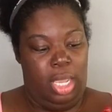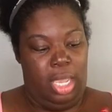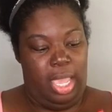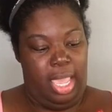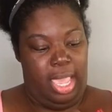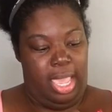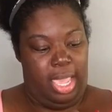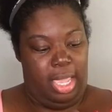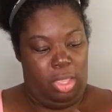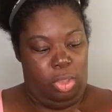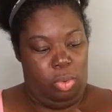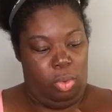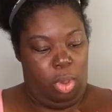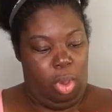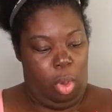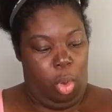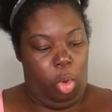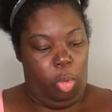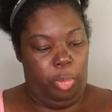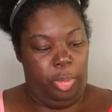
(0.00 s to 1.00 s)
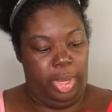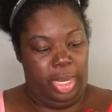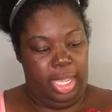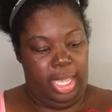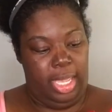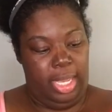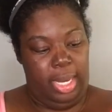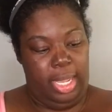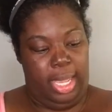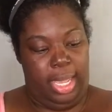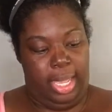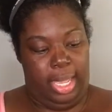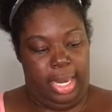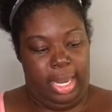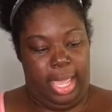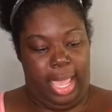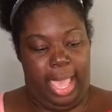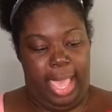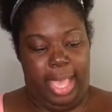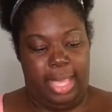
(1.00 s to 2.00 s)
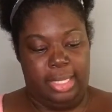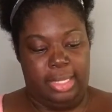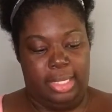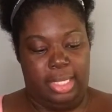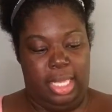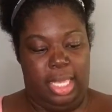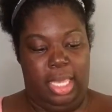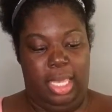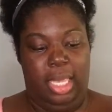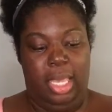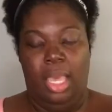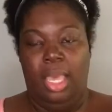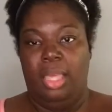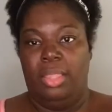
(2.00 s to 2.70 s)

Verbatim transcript: and you can open it and it has the,